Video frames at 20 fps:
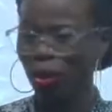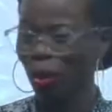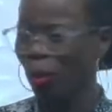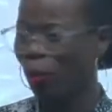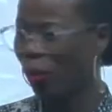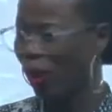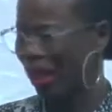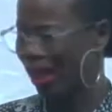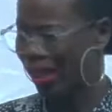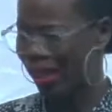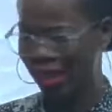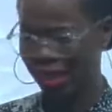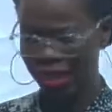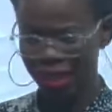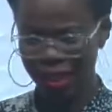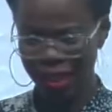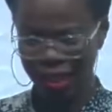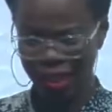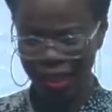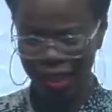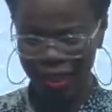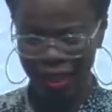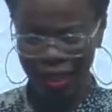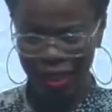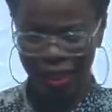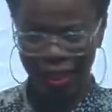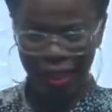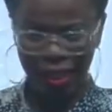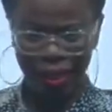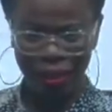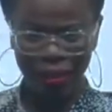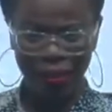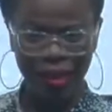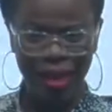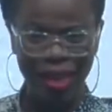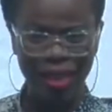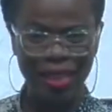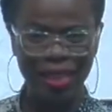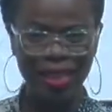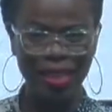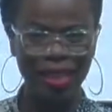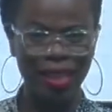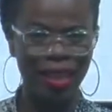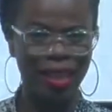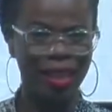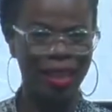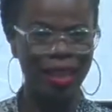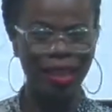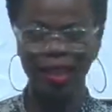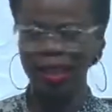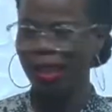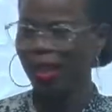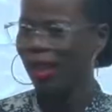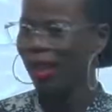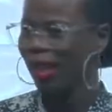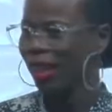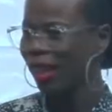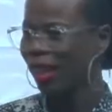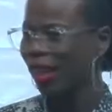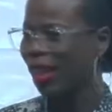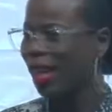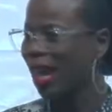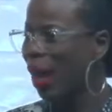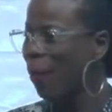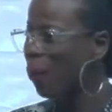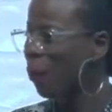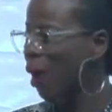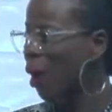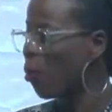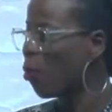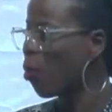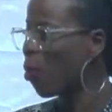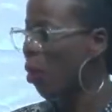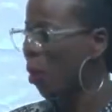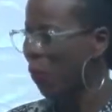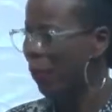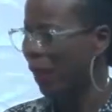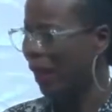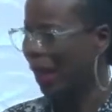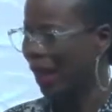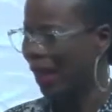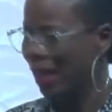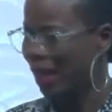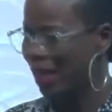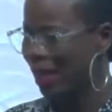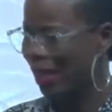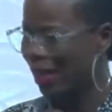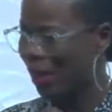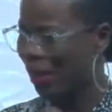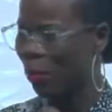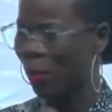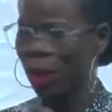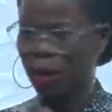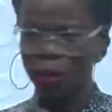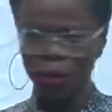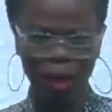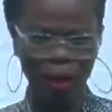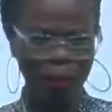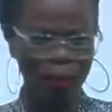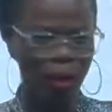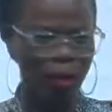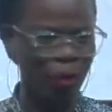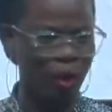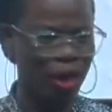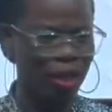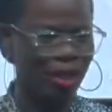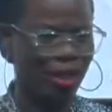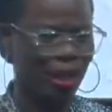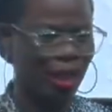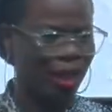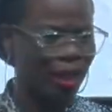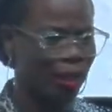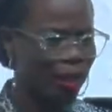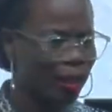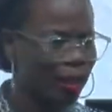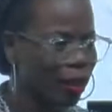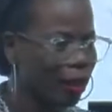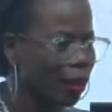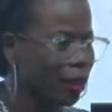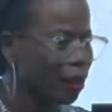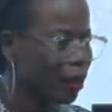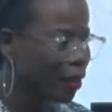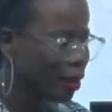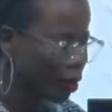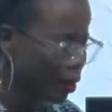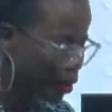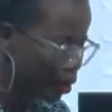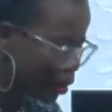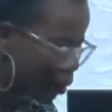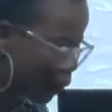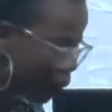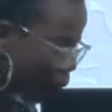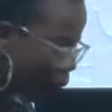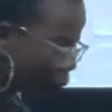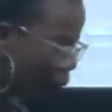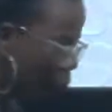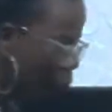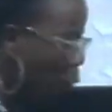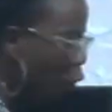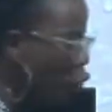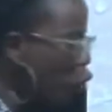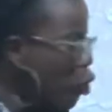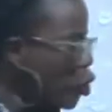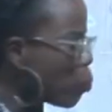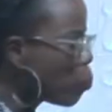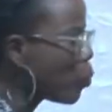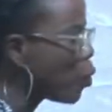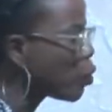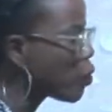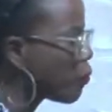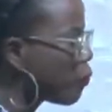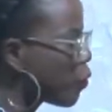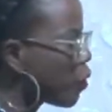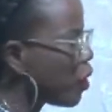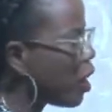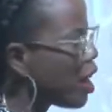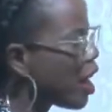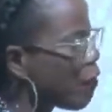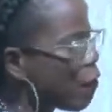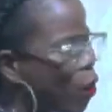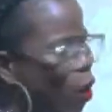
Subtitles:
to wait. Right? I woke up like that. I'm like, wow, I'm going to wait, sir. But you know the beautiful thing? I've